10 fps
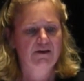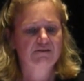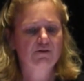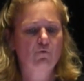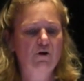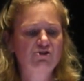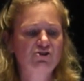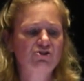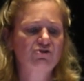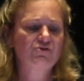So what
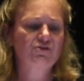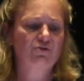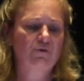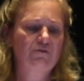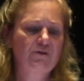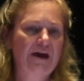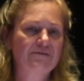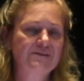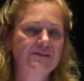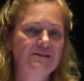should you do? If you
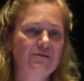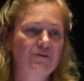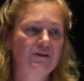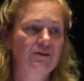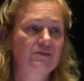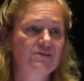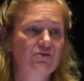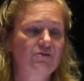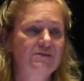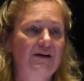have significant
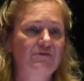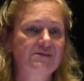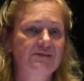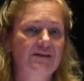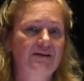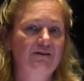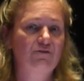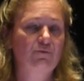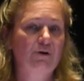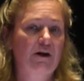concerns, obviously give
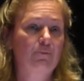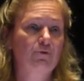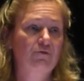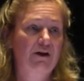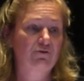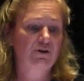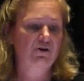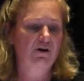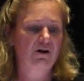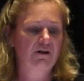your care provider a
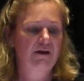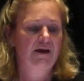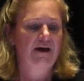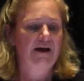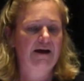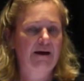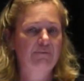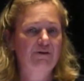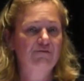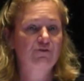call.
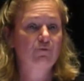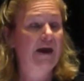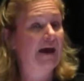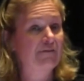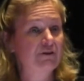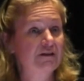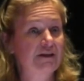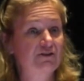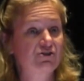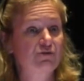If you have a
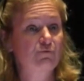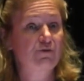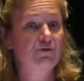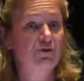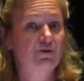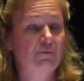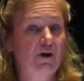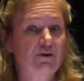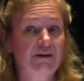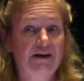connection with your
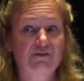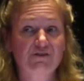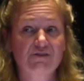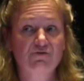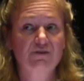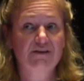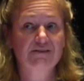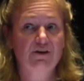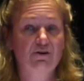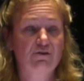cardiologist who
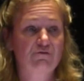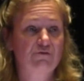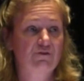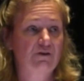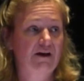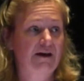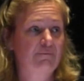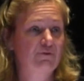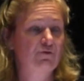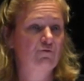takes care
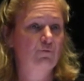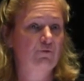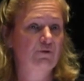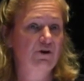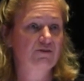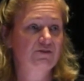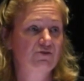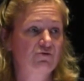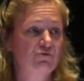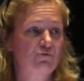of you with regards
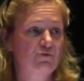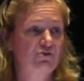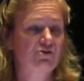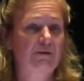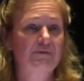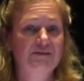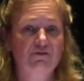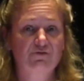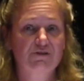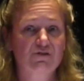to Duchenne
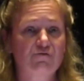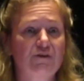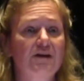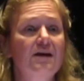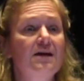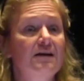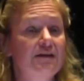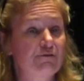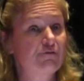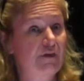muscular dystrophy,
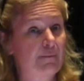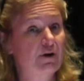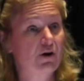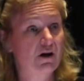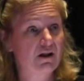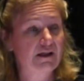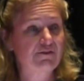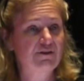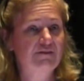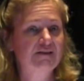give them a call. I
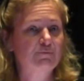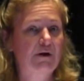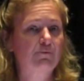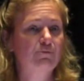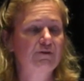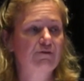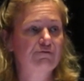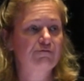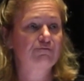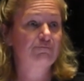think that's probably the
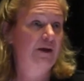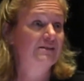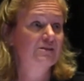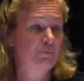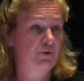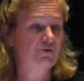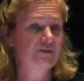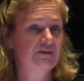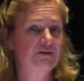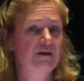best
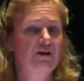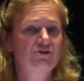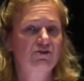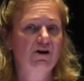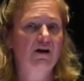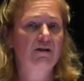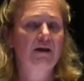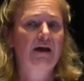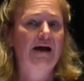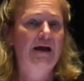person to call.
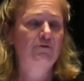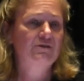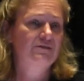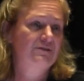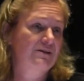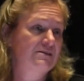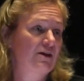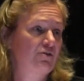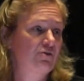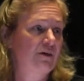I can
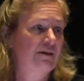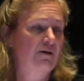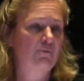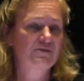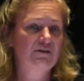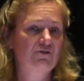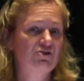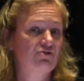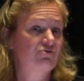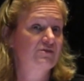tell you that almost every
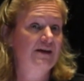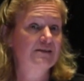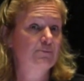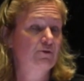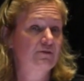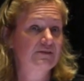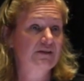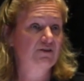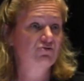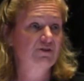children's hospital in this
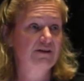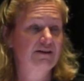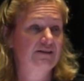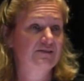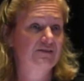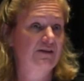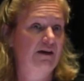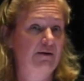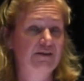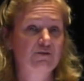country is
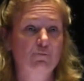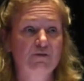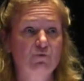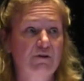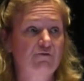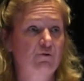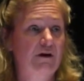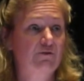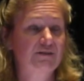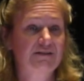open 24
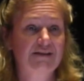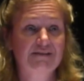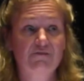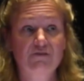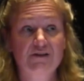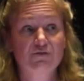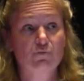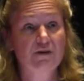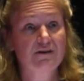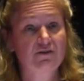hours a day, 7 days a
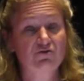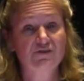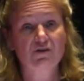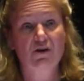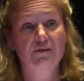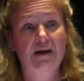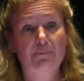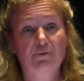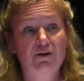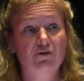week, and you just call the
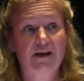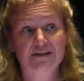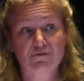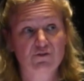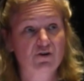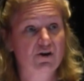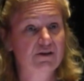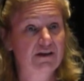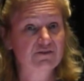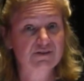operator and ask for the
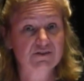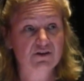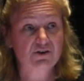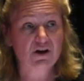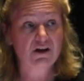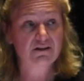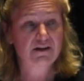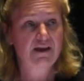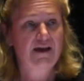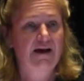cardiologist on call.
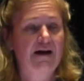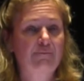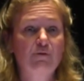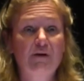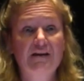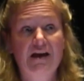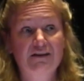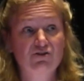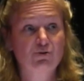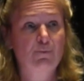You may
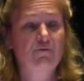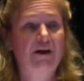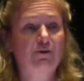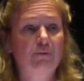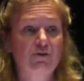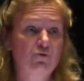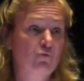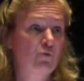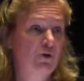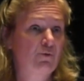not get your provider, but you
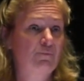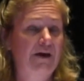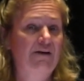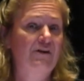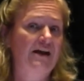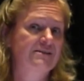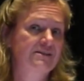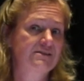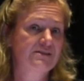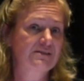will have
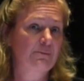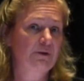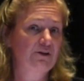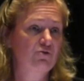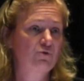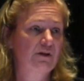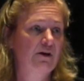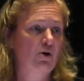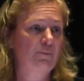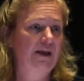access to somebody who can
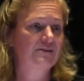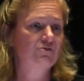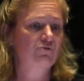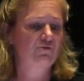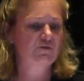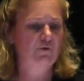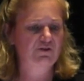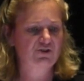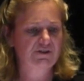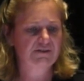help answer those
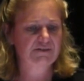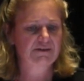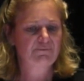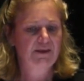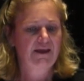questions.